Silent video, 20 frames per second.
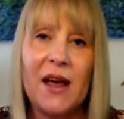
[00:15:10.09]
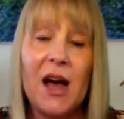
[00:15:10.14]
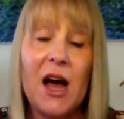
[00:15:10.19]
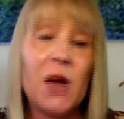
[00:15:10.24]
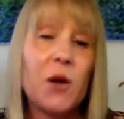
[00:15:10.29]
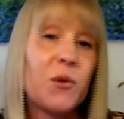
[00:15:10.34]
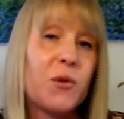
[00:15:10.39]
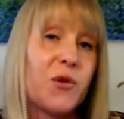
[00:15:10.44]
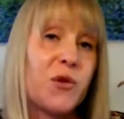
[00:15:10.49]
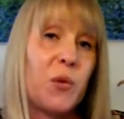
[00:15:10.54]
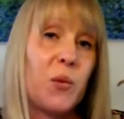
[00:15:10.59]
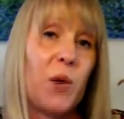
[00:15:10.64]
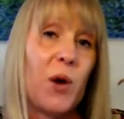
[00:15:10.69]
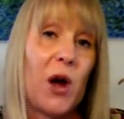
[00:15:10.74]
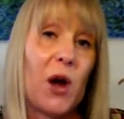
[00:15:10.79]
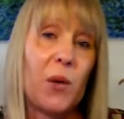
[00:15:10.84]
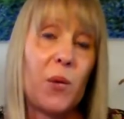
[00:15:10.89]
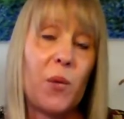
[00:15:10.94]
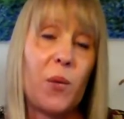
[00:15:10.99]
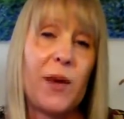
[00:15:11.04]
I also
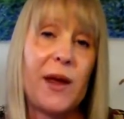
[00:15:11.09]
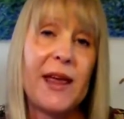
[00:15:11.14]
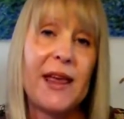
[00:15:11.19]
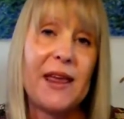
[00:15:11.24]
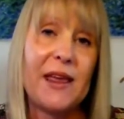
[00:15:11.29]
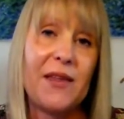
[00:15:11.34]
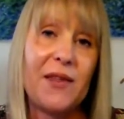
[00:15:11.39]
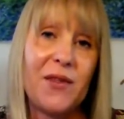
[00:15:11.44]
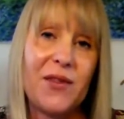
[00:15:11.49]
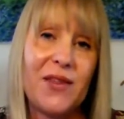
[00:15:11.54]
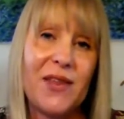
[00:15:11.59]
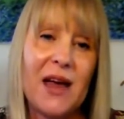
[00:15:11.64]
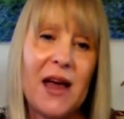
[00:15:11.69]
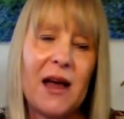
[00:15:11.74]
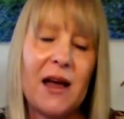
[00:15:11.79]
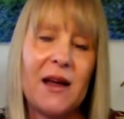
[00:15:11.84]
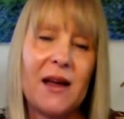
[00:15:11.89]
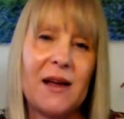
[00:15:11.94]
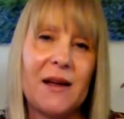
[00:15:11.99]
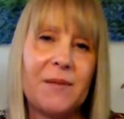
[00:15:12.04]
work with
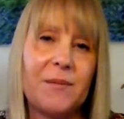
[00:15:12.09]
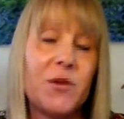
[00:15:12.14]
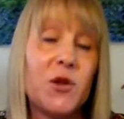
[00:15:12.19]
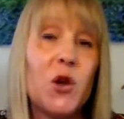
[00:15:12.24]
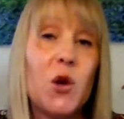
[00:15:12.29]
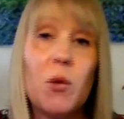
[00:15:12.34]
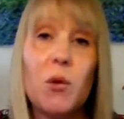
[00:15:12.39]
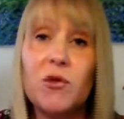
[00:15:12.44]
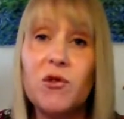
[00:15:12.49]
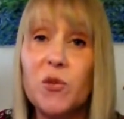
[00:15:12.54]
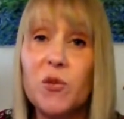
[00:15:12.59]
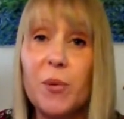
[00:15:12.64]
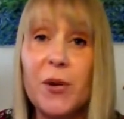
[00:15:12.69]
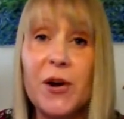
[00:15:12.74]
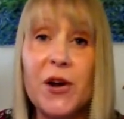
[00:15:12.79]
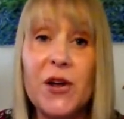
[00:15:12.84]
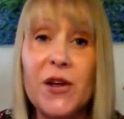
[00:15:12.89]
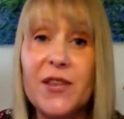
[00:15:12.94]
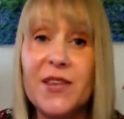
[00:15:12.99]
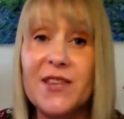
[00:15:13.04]
new
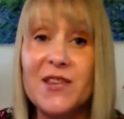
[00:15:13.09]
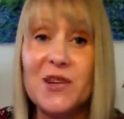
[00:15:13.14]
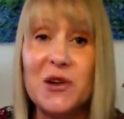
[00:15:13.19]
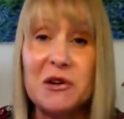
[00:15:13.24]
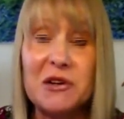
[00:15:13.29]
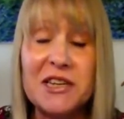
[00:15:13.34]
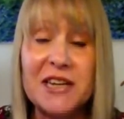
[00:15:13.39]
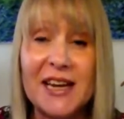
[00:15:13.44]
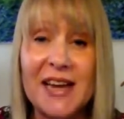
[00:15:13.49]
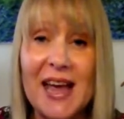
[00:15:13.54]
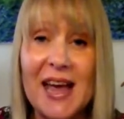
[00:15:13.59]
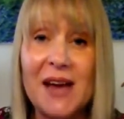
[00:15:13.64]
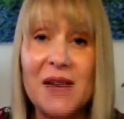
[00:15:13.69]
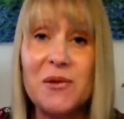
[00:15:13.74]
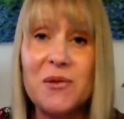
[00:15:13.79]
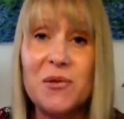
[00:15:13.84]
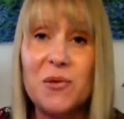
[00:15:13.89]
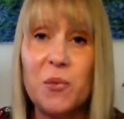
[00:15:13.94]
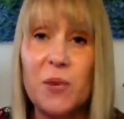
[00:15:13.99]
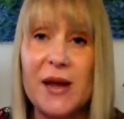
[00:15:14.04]
entrepreneurs starting
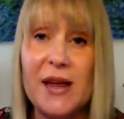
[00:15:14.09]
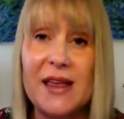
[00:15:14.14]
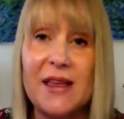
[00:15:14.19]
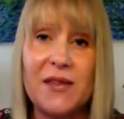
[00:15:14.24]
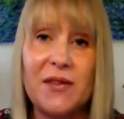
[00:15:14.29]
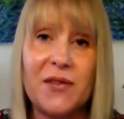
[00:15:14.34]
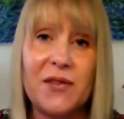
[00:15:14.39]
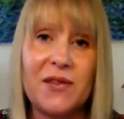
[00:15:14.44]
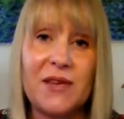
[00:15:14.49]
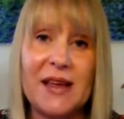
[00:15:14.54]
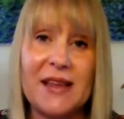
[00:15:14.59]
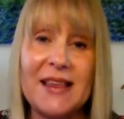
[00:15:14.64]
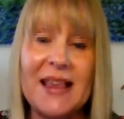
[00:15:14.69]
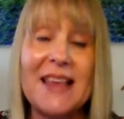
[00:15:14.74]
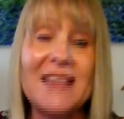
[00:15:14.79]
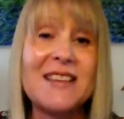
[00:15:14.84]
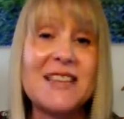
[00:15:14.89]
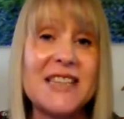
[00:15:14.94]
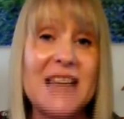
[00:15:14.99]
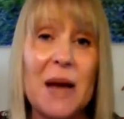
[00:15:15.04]
out, with
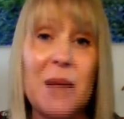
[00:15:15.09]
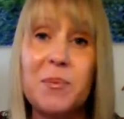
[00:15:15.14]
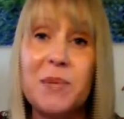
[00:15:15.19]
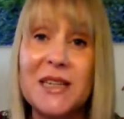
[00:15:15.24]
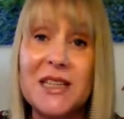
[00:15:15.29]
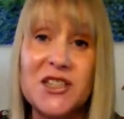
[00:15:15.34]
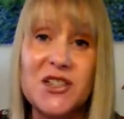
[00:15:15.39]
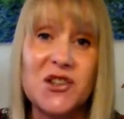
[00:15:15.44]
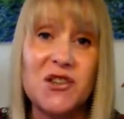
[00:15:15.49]
established